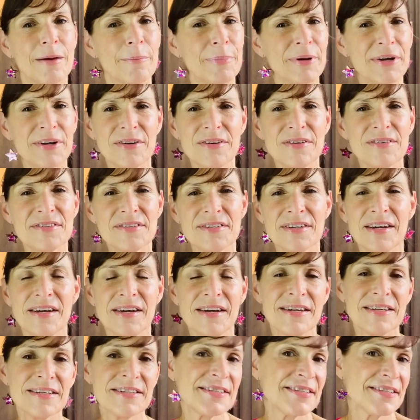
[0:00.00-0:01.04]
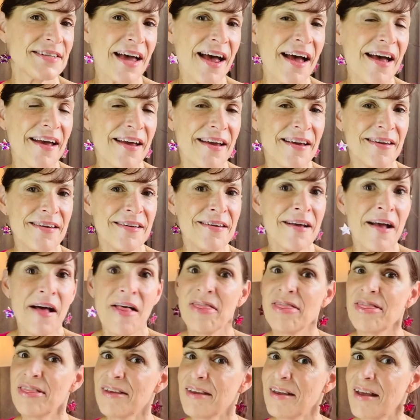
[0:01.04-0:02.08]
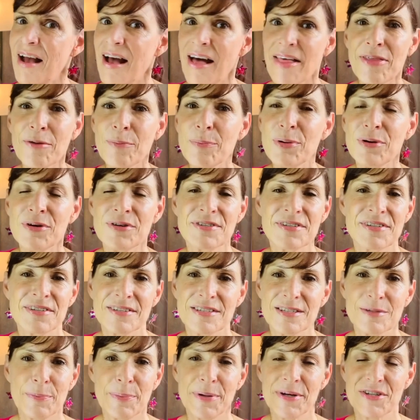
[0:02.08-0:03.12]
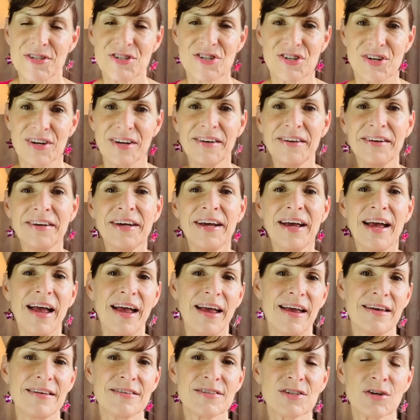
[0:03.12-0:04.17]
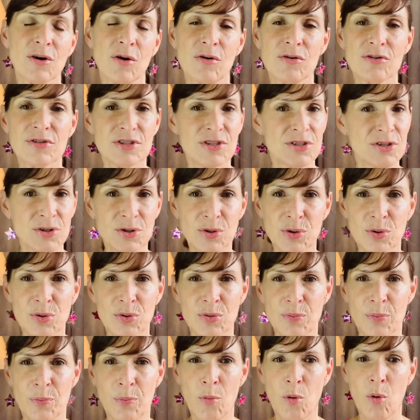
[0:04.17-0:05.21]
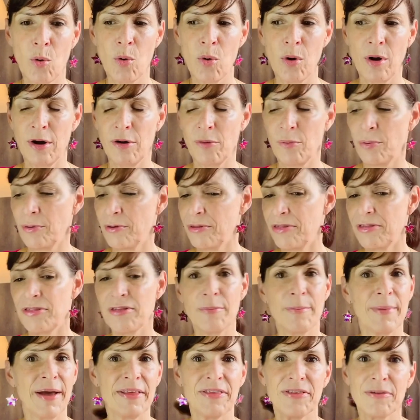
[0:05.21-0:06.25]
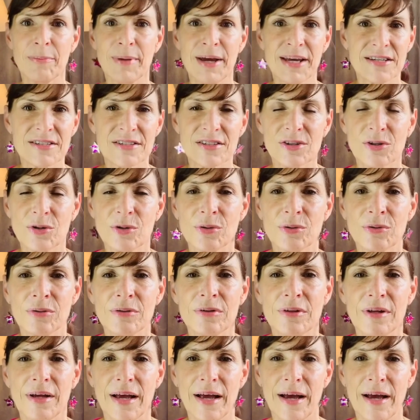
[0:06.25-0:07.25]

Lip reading: Because say the other person's picture has got to do more with the mathematical